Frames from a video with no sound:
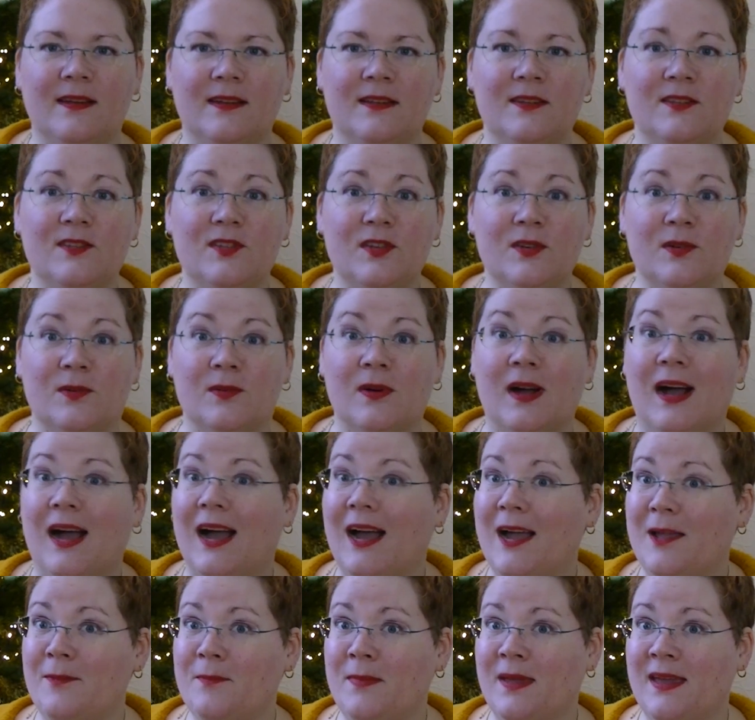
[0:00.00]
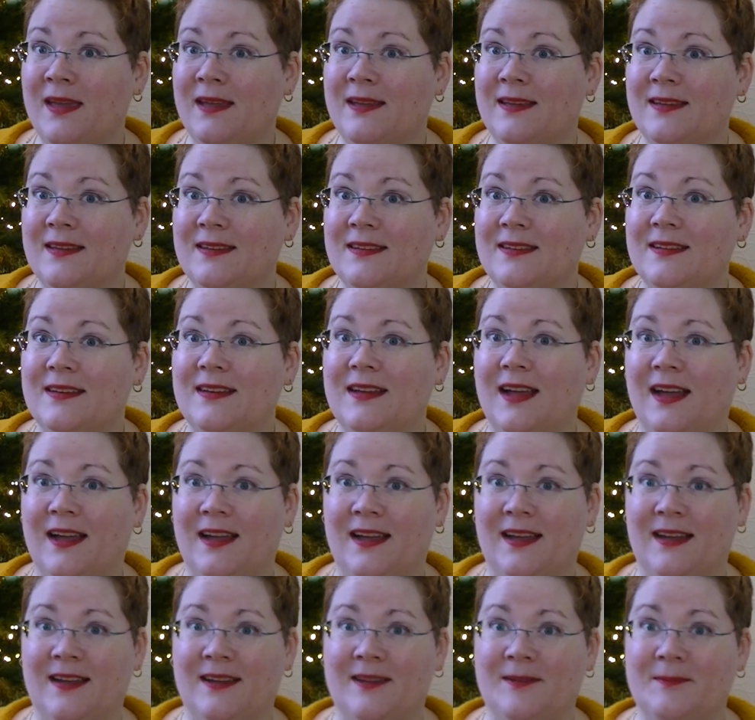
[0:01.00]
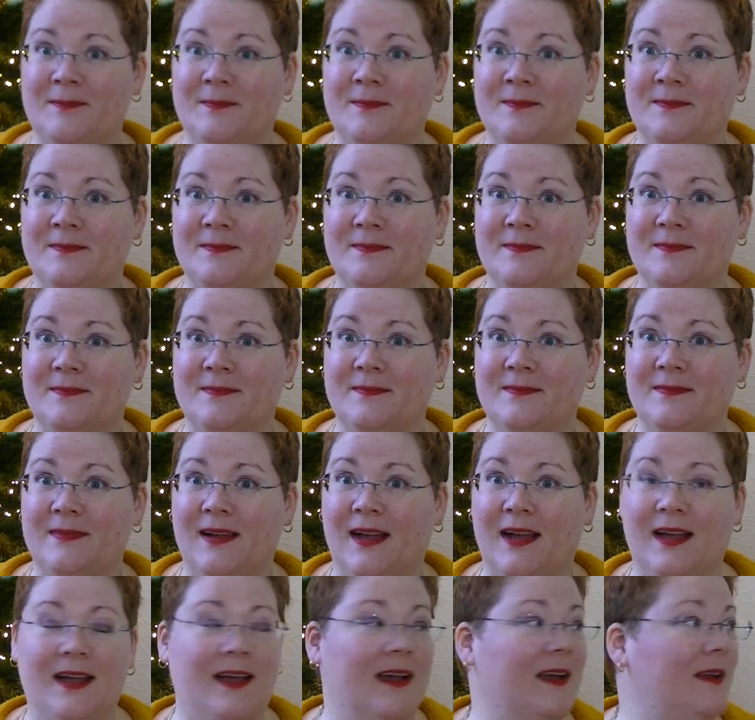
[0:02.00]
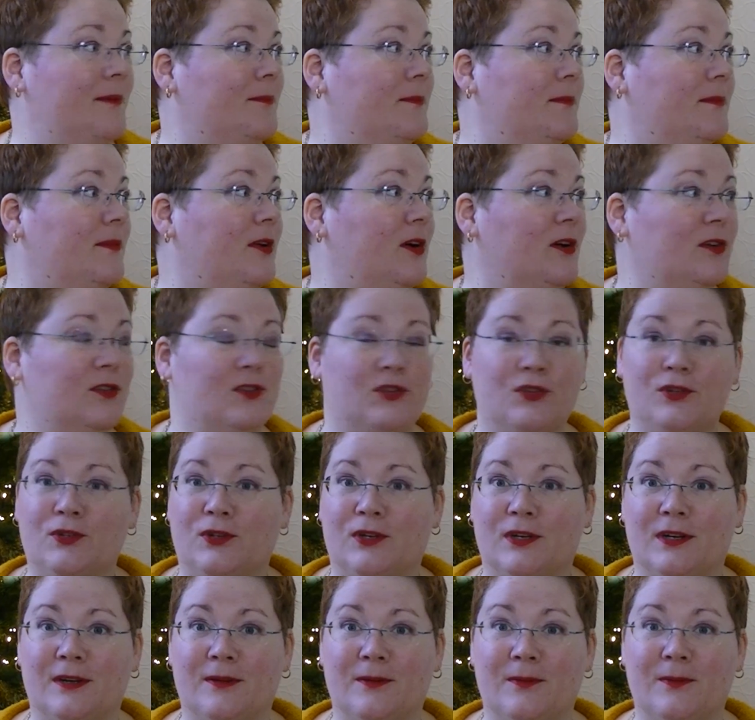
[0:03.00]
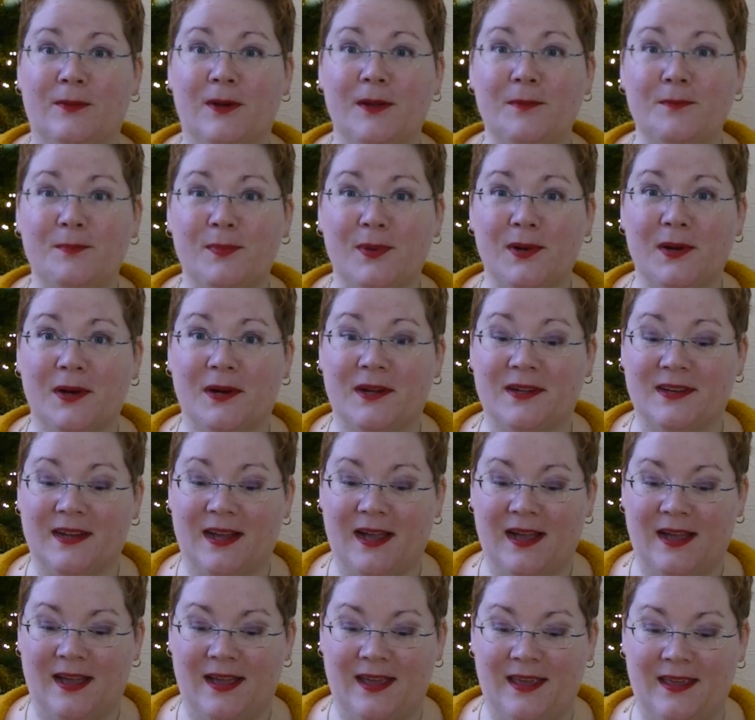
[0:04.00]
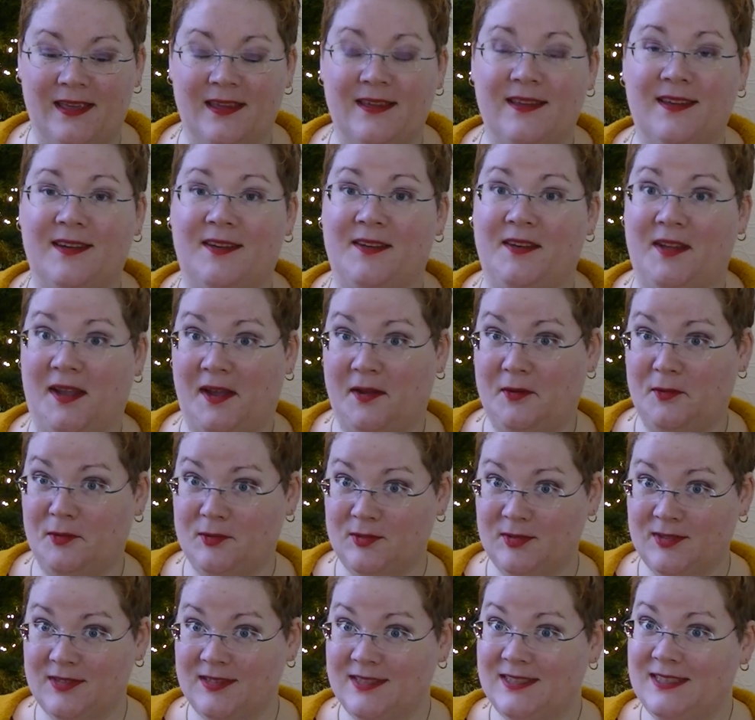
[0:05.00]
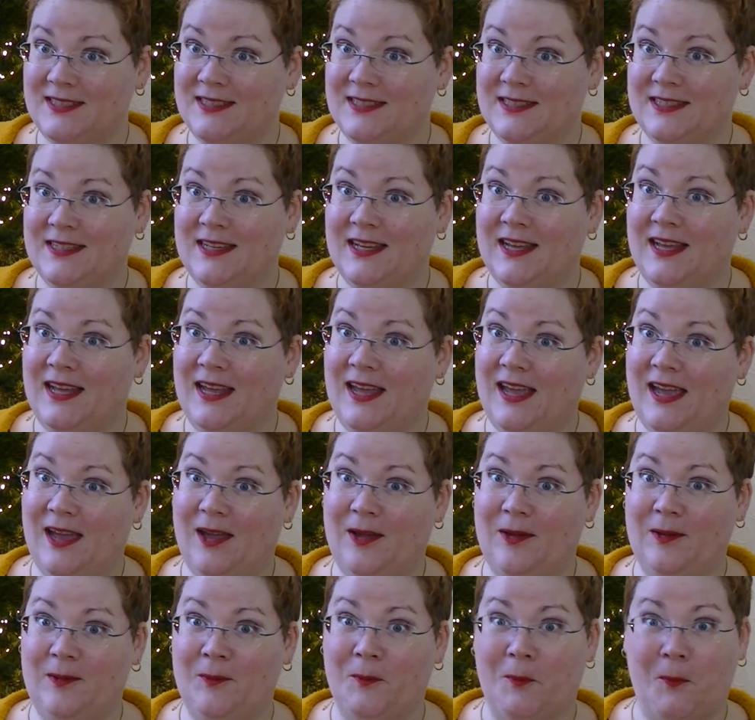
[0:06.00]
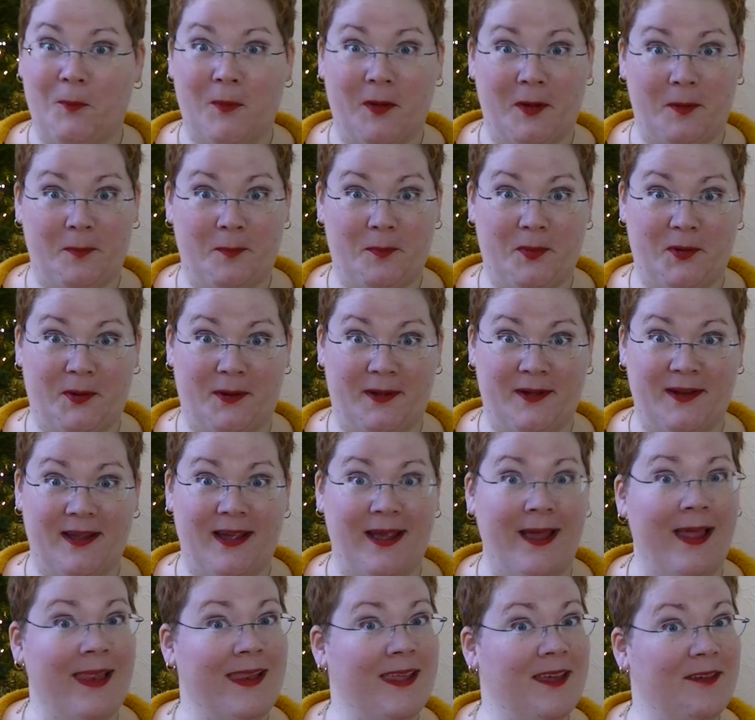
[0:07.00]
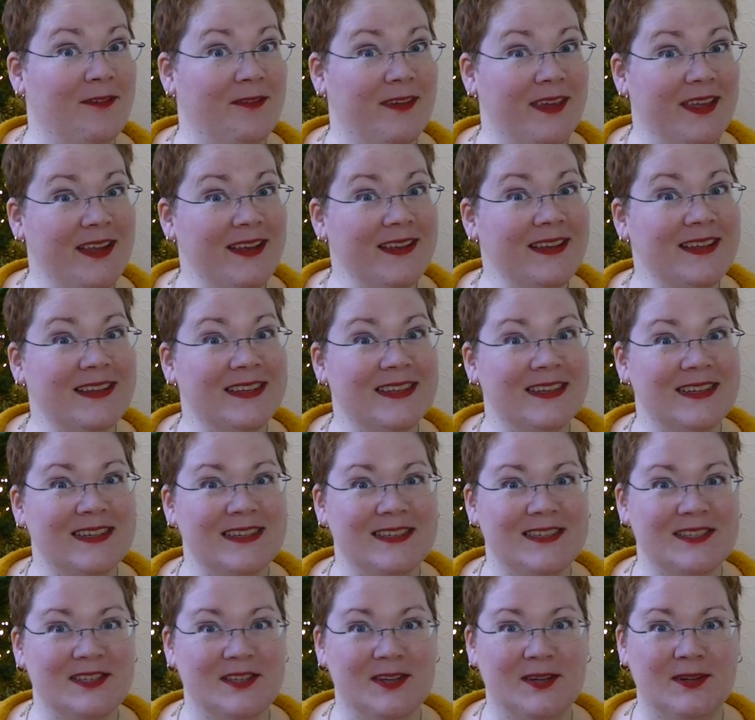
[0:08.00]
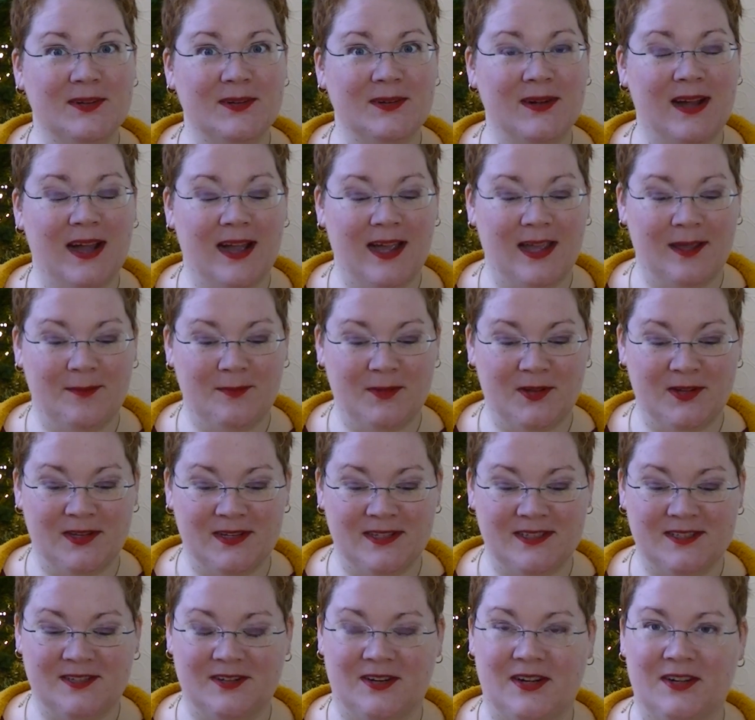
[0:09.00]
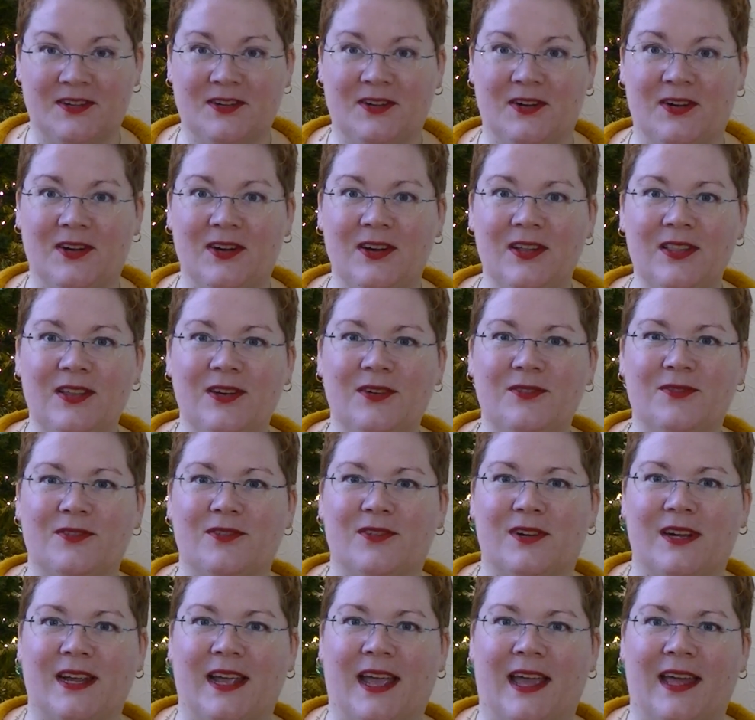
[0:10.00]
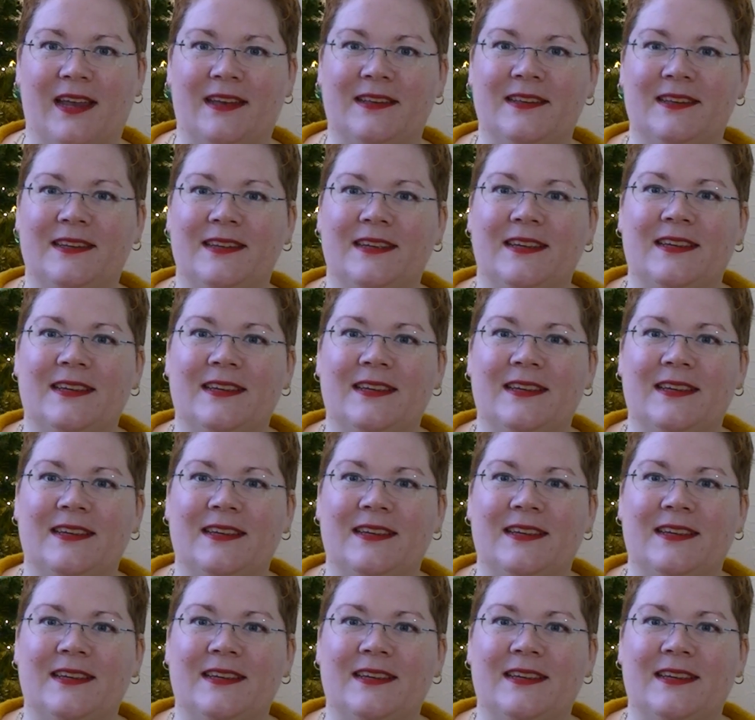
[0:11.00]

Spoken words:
So, I'm back. I'm not sure what part I cut out, what part I leave in. So I'm gonna start all over again.